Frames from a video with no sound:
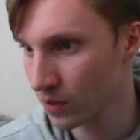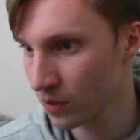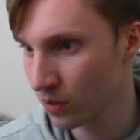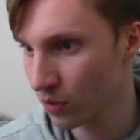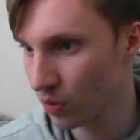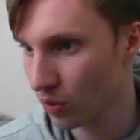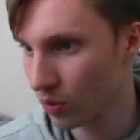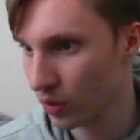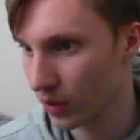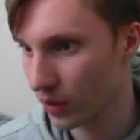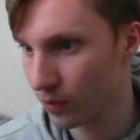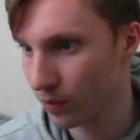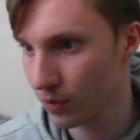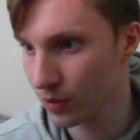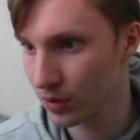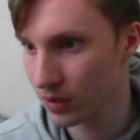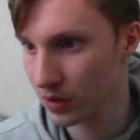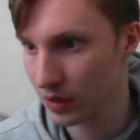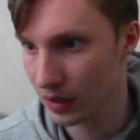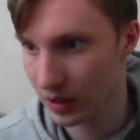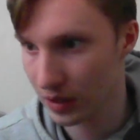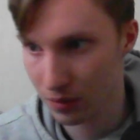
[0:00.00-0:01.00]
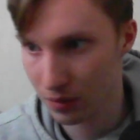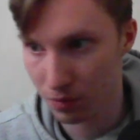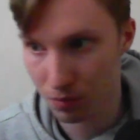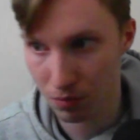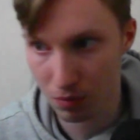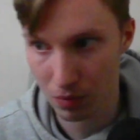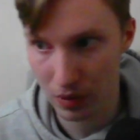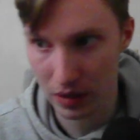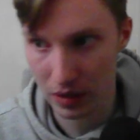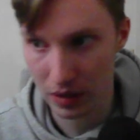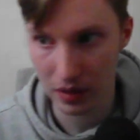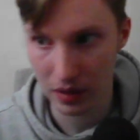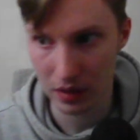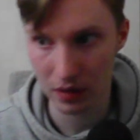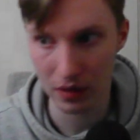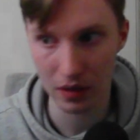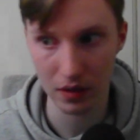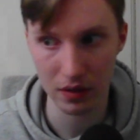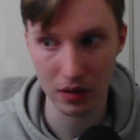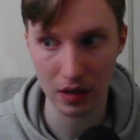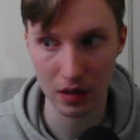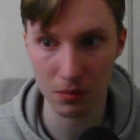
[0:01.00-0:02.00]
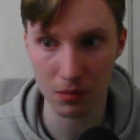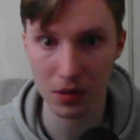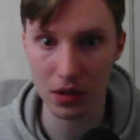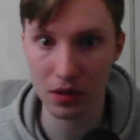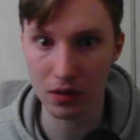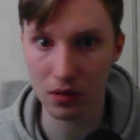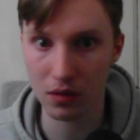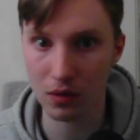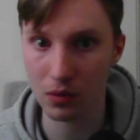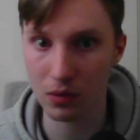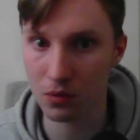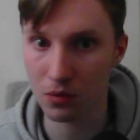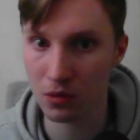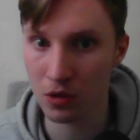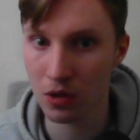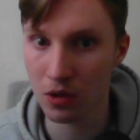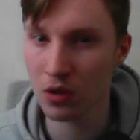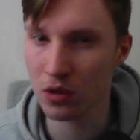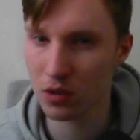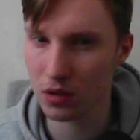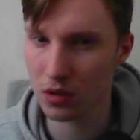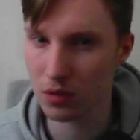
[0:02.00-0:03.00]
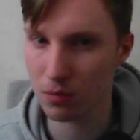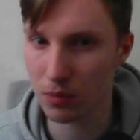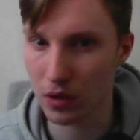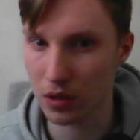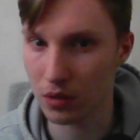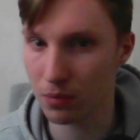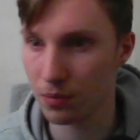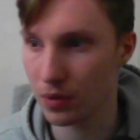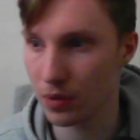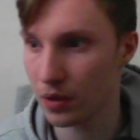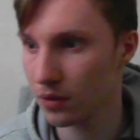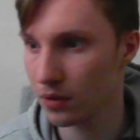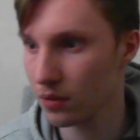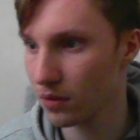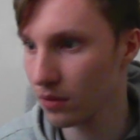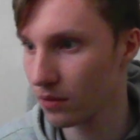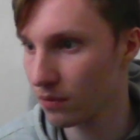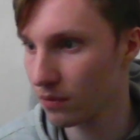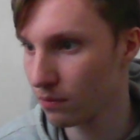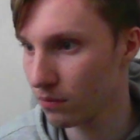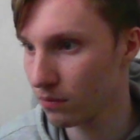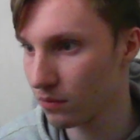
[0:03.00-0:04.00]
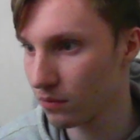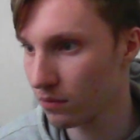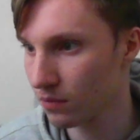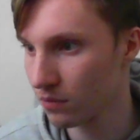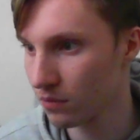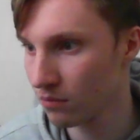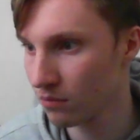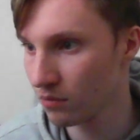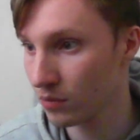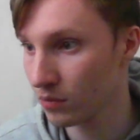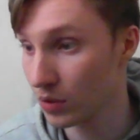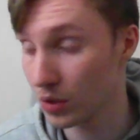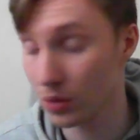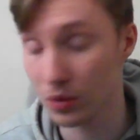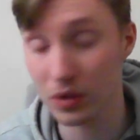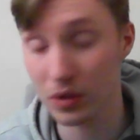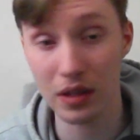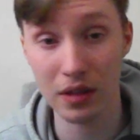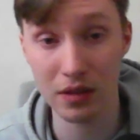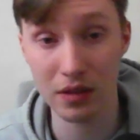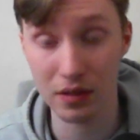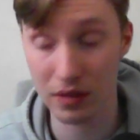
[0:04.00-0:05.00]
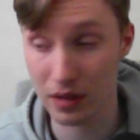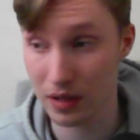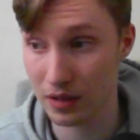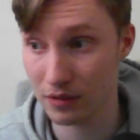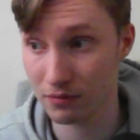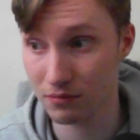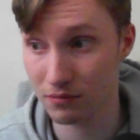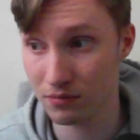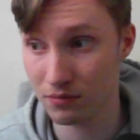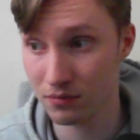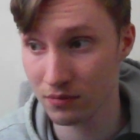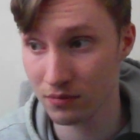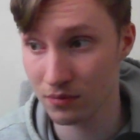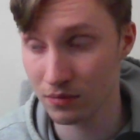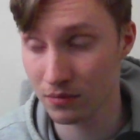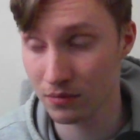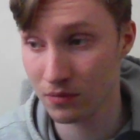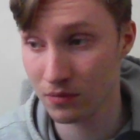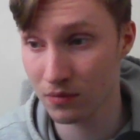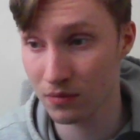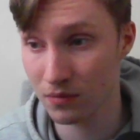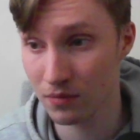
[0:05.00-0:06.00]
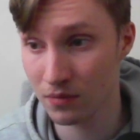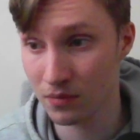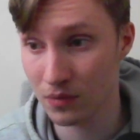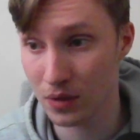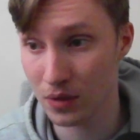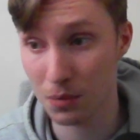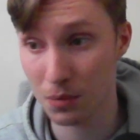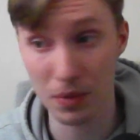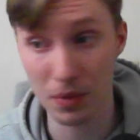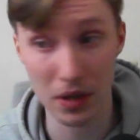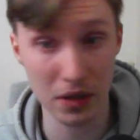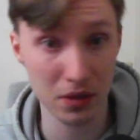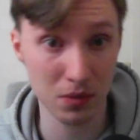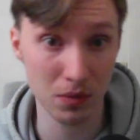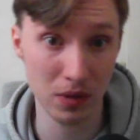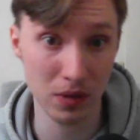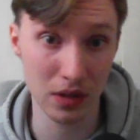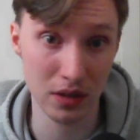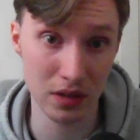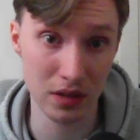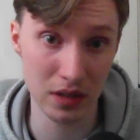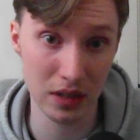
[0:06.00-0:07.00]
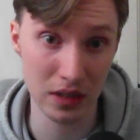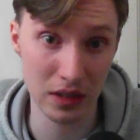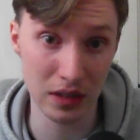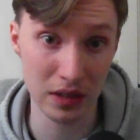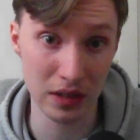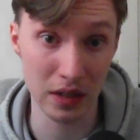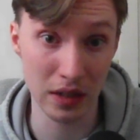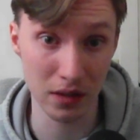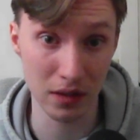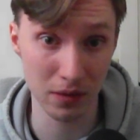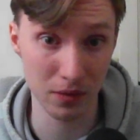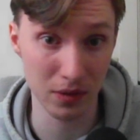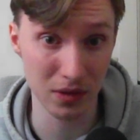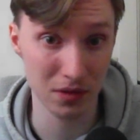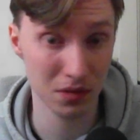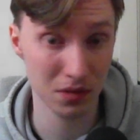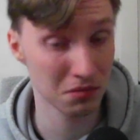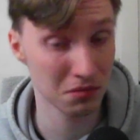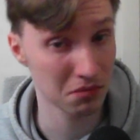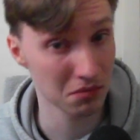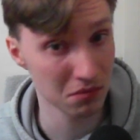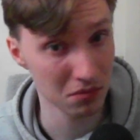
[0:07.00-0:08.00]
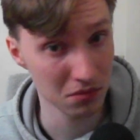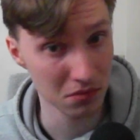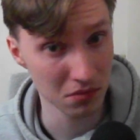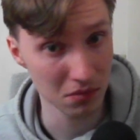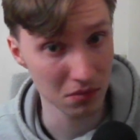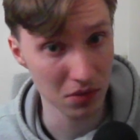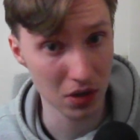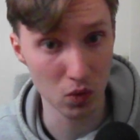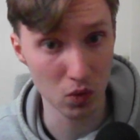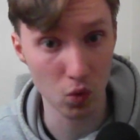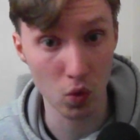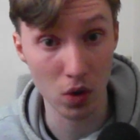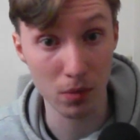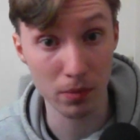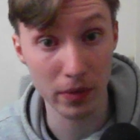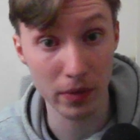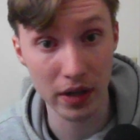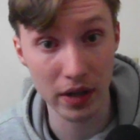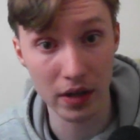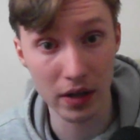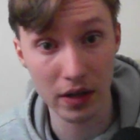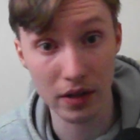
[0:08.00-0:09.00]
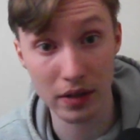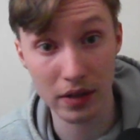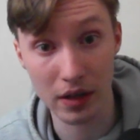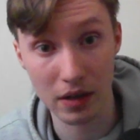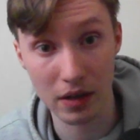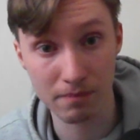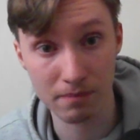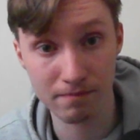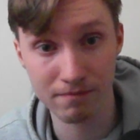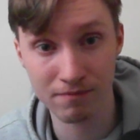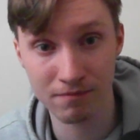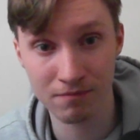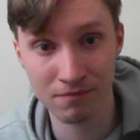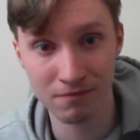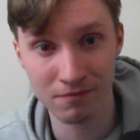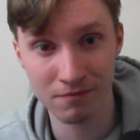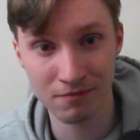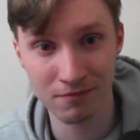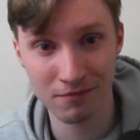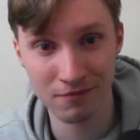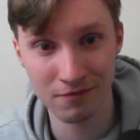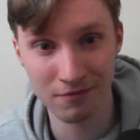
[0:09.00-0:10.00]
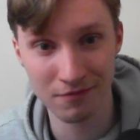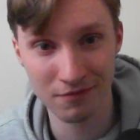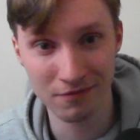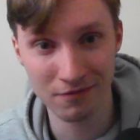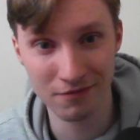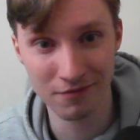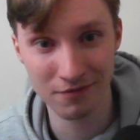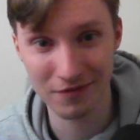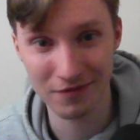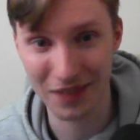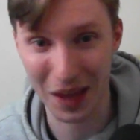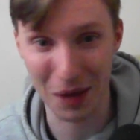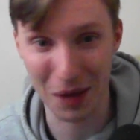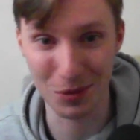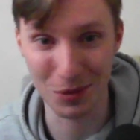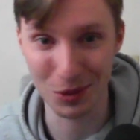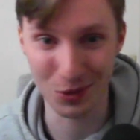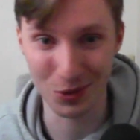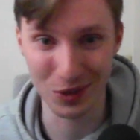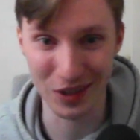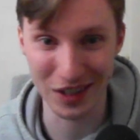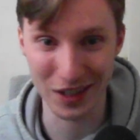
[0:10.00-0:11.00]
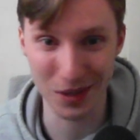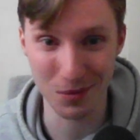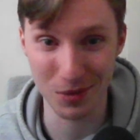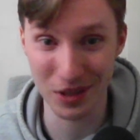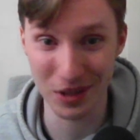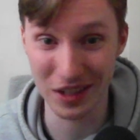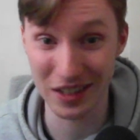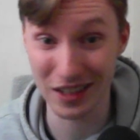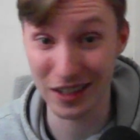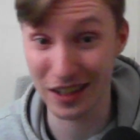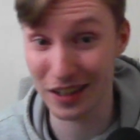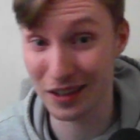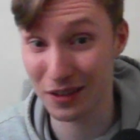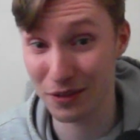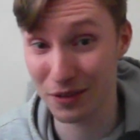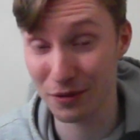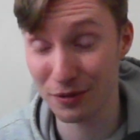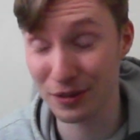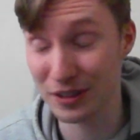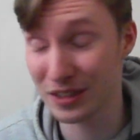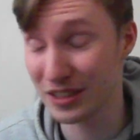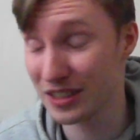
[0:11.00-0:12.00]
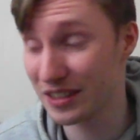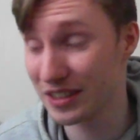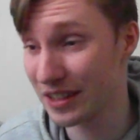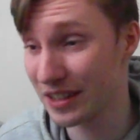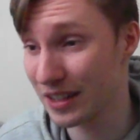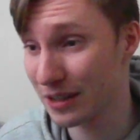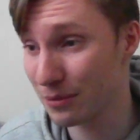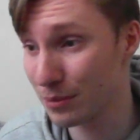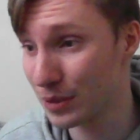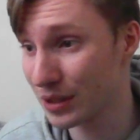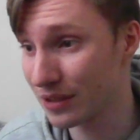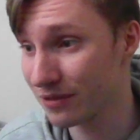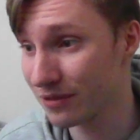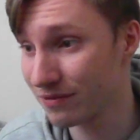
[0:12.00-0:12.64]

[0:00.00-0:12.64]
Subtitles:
Okay, first, let's break down the assignment into smaller parts. You know what they say? The best way to eat an elephant is one bite at a time. I mean, we're not going to be eating elephants today, but